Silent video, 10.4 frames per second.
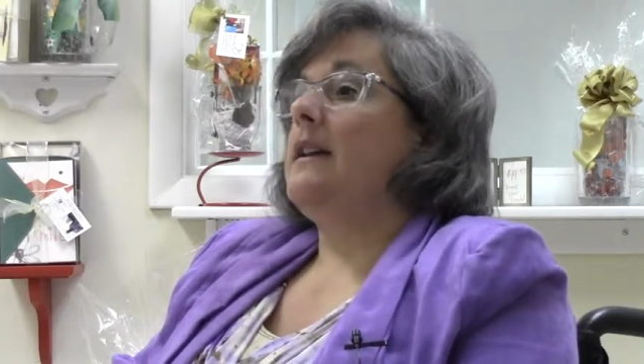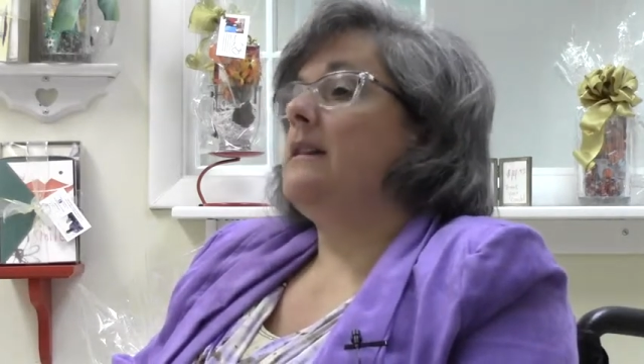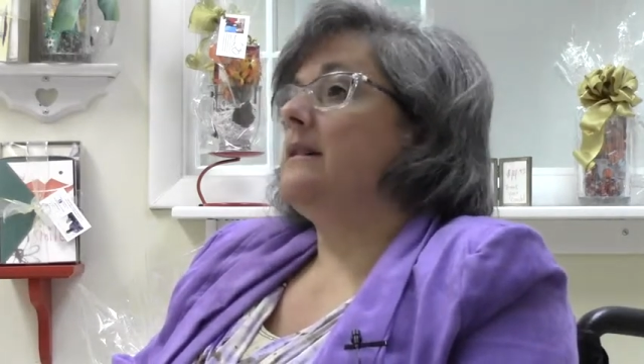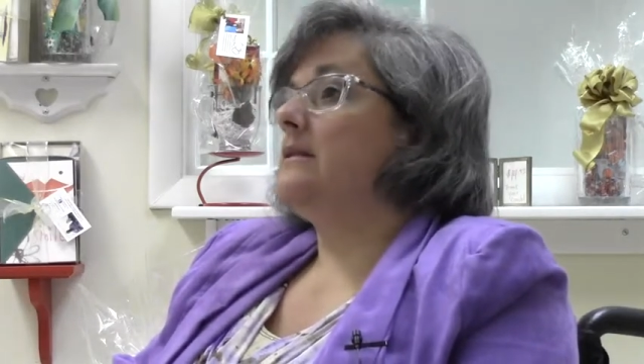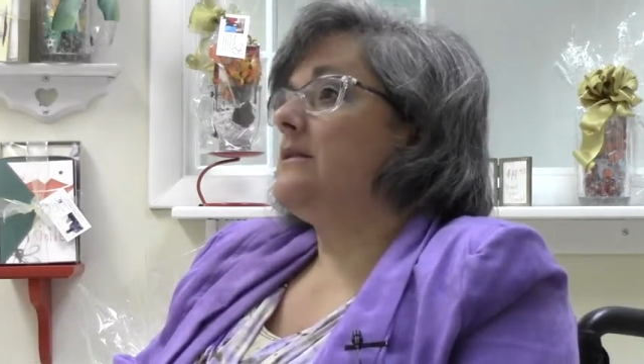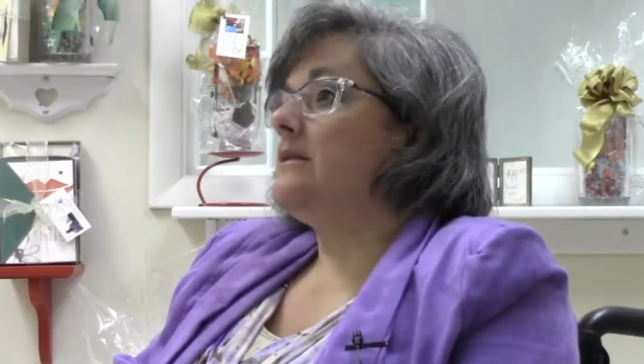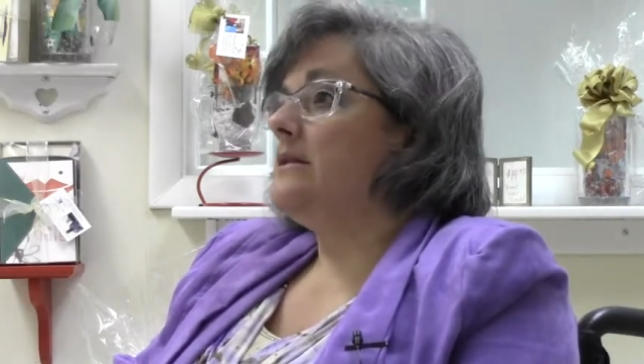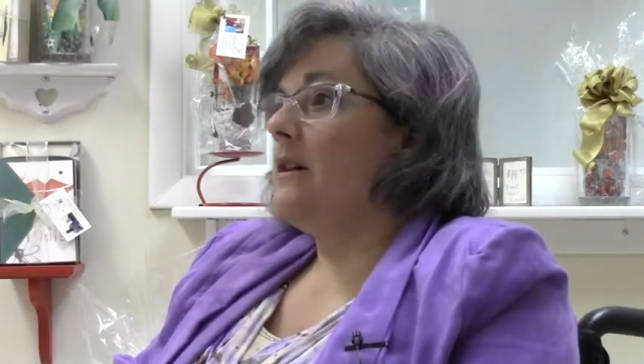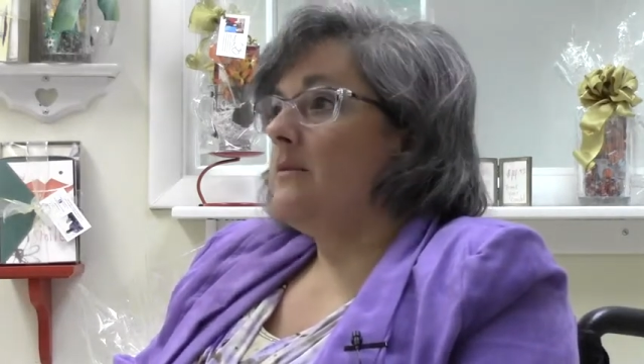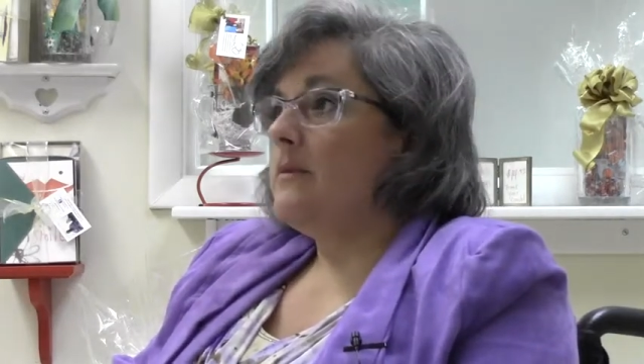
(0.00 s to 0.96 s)
and I
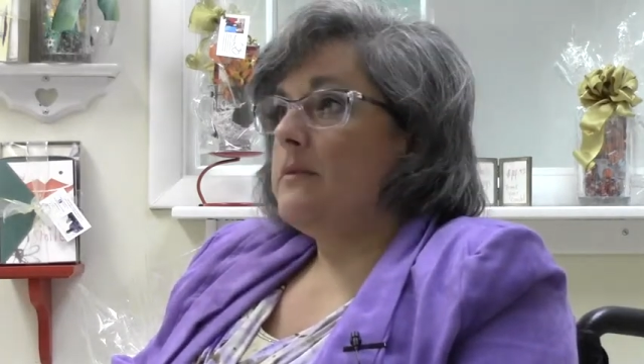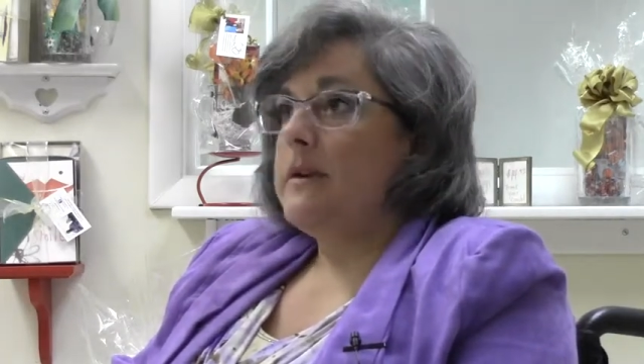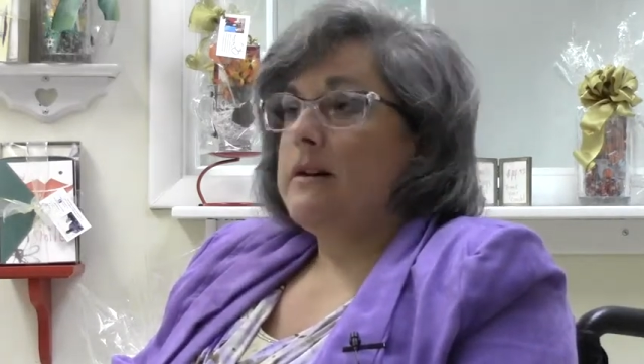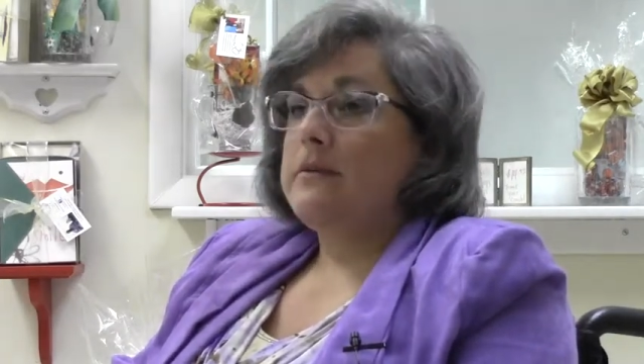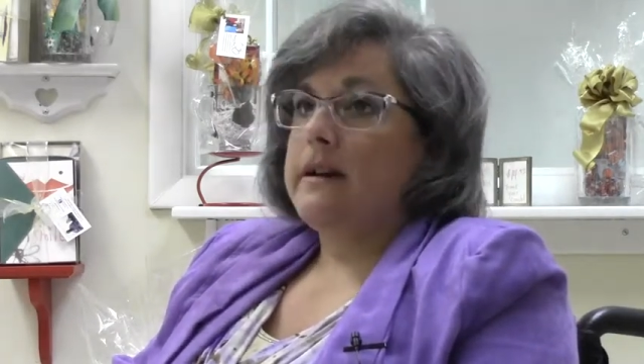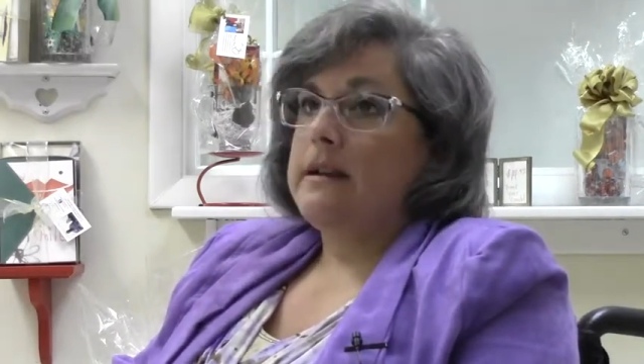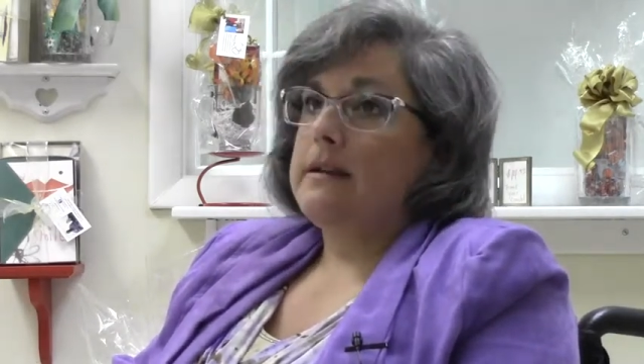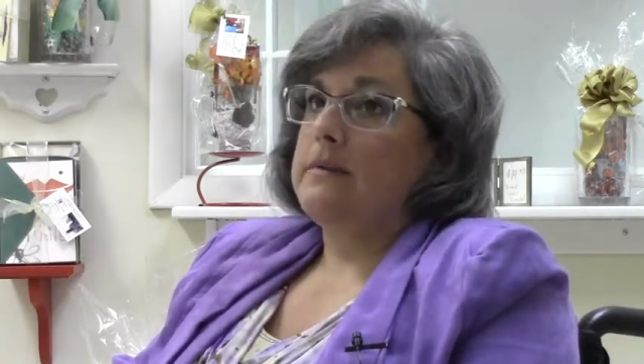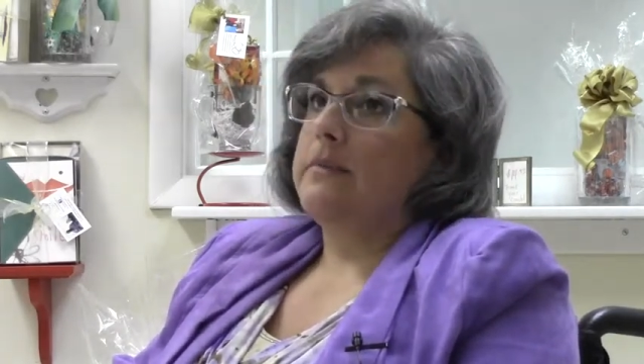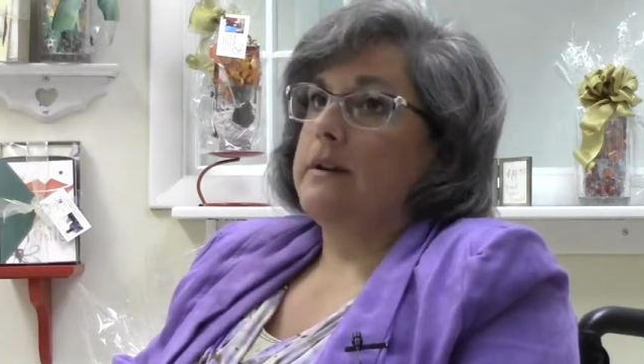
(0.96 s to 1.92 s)
stumble my
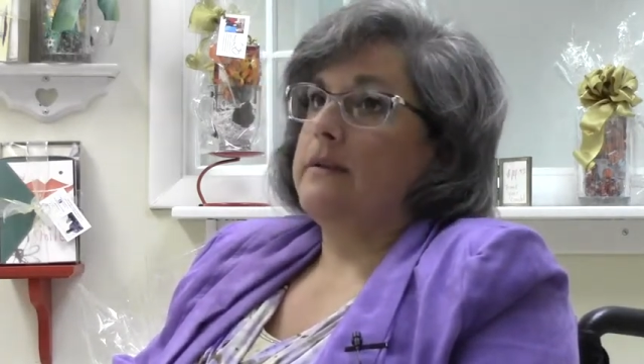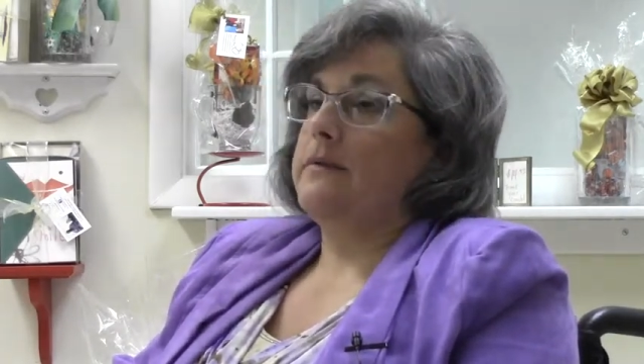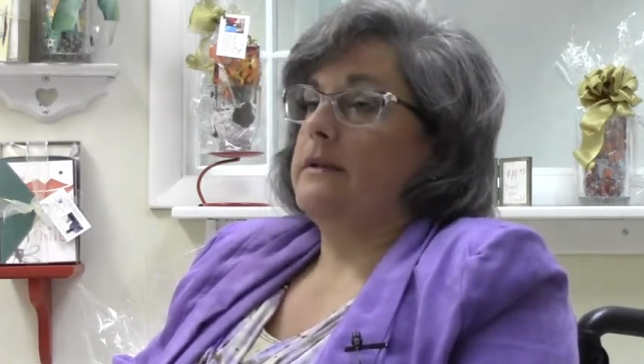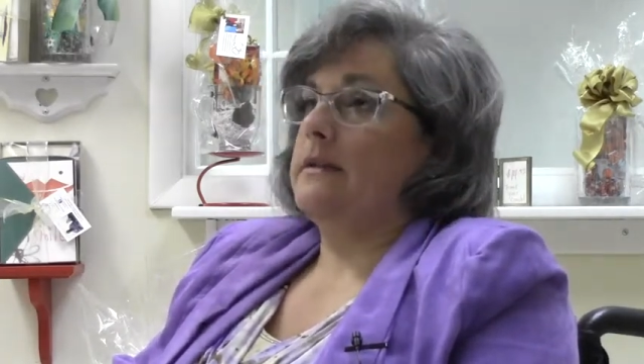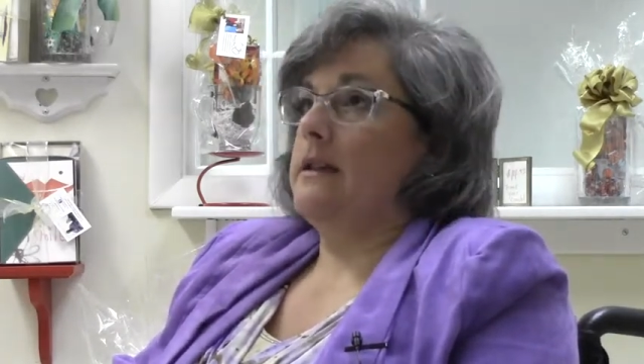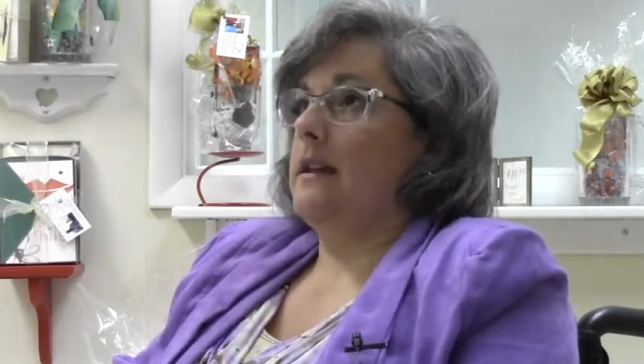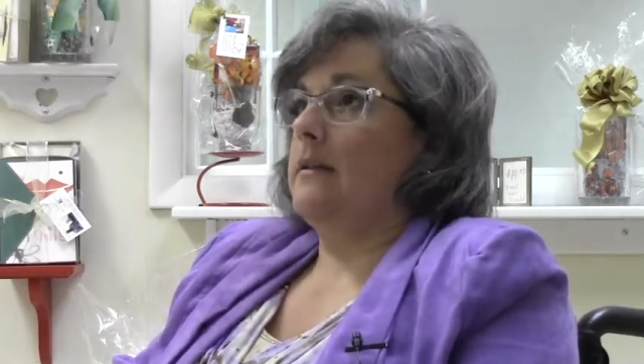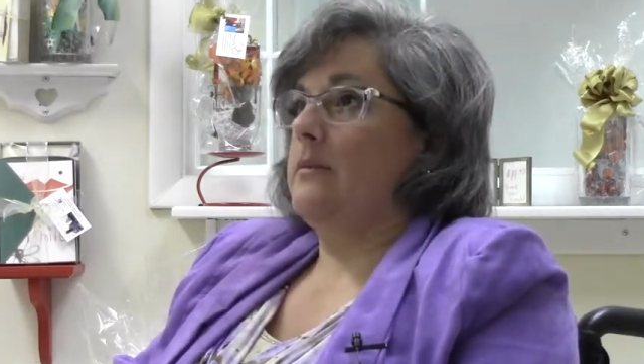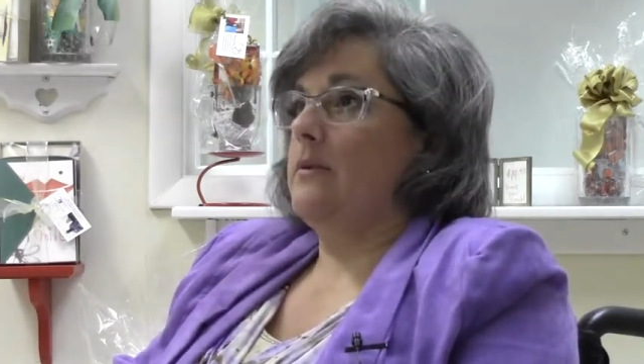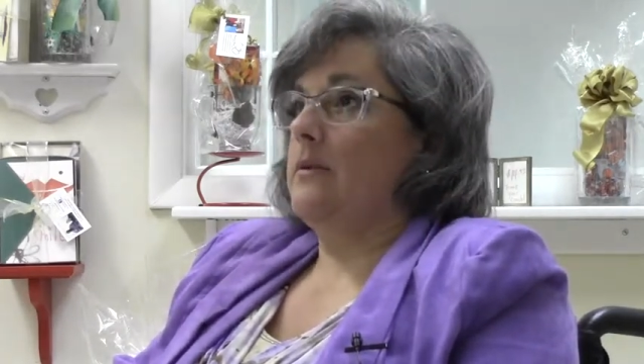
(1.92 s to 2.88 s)
way to the breakfast
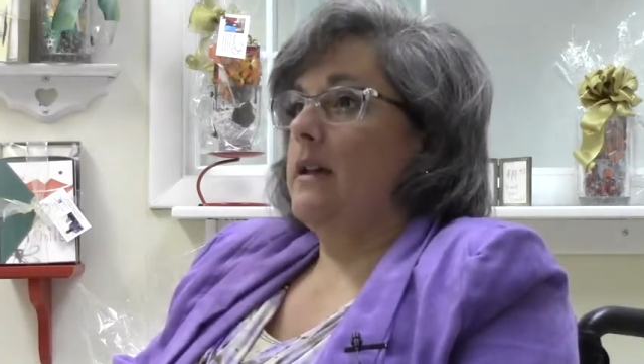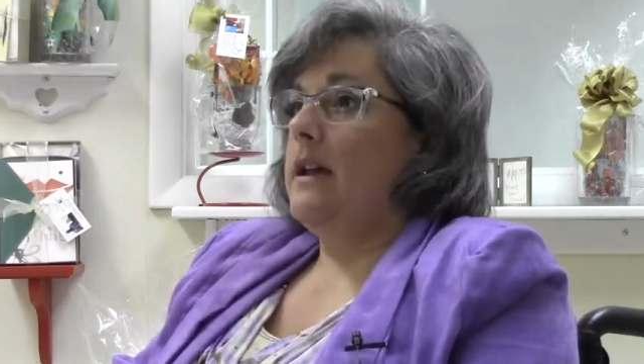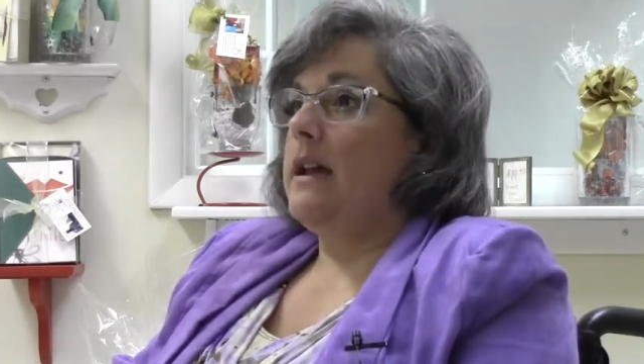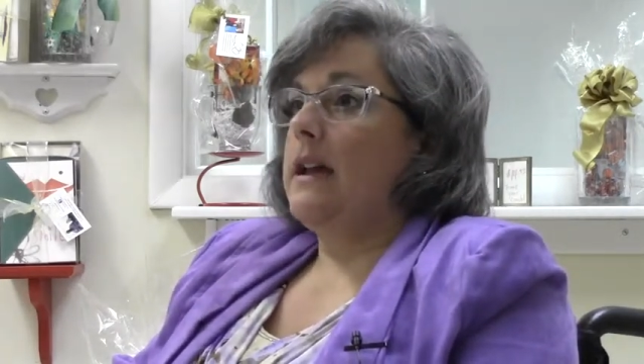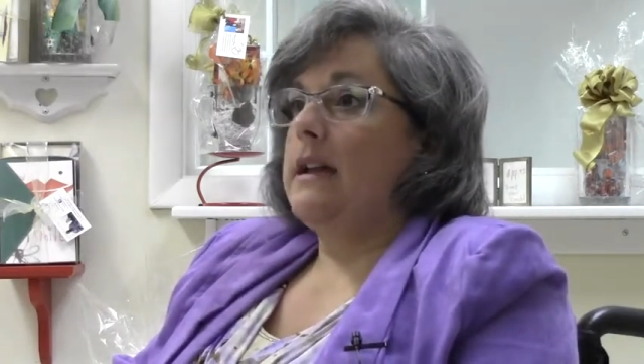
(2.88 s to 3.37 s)
table,